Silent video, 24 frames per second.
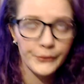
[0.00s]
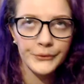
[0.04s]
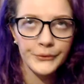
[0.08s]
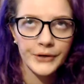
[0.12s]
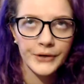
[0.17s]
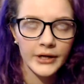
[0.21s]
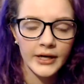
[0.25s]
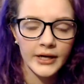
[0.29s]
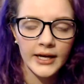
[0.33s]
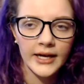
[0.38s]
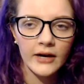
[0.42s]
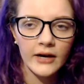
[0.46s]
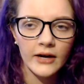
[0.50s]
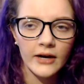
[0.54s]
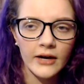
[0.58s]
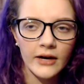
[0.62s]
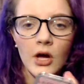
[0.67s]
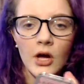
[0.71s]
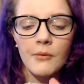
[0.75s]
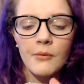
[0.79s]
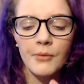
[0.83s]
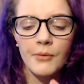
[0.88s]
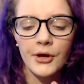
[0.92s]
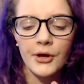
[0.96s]
Well, duh, e.l.f.
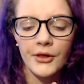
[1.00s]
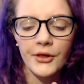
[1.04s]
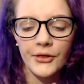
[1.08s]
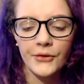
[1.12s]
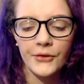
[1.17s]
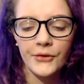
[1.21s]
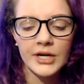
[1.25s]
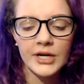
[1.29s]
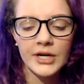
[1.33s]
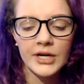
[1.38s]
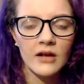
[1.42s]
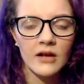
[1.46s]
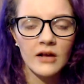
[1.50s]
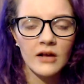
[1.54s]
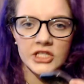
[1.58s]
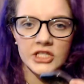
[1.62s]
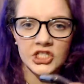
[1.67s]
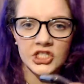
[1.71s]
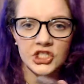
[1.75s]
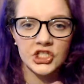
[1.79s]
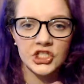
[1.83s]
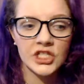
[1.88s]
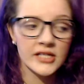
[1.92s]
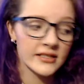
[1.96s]
But the $3
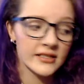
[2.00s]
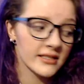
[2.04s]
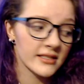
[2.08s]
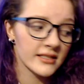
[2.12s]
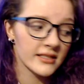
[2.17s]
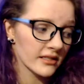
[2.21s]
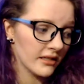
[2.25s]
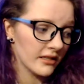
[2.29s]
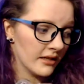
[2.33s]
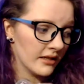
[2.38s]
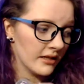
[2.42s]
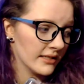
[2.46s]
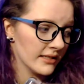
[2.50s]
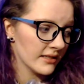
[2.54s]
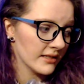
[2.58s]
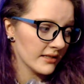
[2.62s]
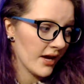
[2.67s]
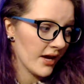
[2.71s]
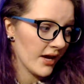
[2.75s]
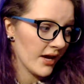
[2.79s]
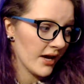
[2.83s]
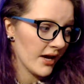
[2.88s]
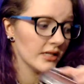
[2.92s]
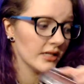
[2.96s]
ones is just as good as
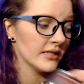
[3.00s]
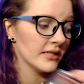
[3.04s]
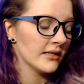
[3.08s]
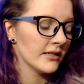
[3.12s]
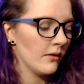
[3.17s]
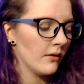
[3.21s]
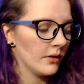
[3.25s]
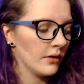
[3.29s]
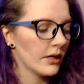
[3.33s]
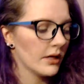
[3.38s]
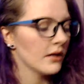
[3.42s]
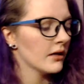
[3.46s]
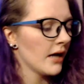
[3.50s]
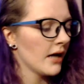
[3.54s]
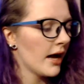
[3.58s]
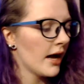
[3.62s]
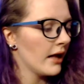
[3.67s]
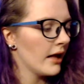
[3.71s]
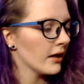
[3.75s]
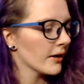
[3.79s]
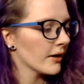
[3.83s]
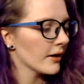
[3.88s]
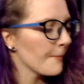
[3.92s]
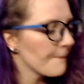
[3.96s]
those, and it's only
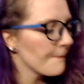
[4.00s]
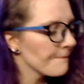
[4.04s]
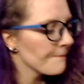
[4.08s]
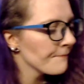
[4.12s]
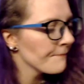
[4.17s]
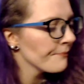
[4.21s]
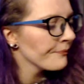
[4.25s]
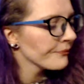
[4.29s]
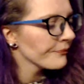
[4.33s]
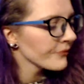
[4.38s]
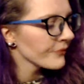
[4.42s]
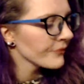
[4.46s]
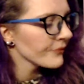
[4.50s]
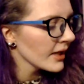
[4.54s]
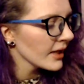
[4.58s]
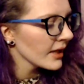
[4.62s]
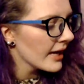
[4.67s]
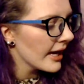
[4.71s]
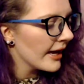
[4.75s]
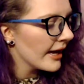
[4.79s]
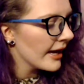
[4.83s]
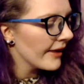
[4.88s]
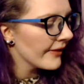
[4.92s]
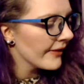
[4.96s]
$1.
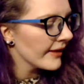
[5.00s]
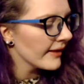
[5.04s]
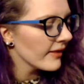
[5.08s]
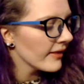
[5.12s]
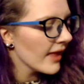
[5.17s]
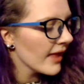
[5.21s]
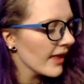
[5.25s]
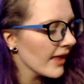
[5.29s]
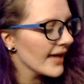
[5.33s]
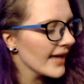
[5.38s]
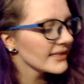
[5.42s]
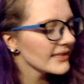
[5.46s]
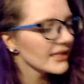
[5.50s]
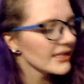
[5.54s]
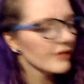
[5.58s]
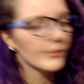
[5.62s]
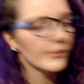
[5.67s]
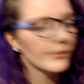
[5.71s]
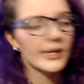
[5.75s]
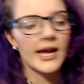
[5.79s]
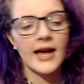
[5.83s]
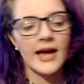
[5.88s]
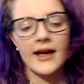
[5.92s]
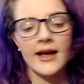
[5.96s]
And then
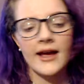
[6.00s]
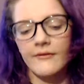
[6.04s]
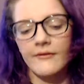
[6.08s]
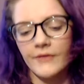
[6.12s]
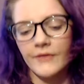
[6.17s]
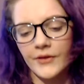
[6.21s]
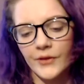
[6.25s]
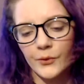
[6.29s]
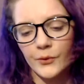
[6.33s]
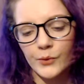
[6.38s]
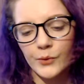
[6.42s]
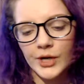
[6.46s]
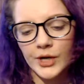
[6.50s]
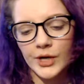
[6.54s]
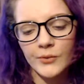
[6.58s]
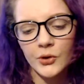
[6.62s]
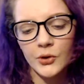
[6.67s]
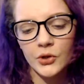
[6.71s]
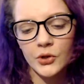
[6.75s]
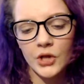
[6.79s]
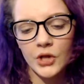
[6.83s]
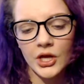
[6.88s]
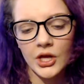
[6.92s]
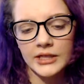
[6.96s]
lastly, we have the
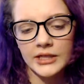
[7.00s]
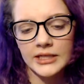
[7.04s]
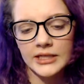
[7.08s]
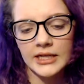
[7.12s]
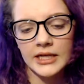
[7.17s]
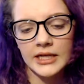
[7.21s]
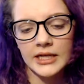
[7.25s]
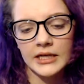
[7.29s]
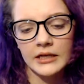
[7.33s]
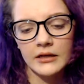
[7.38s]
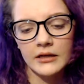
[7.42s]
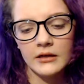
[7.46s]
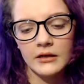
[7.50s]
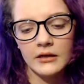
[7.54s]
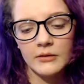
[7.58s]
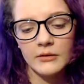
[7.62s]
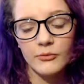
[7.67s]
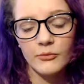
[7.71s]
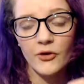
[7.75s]
Rimmel London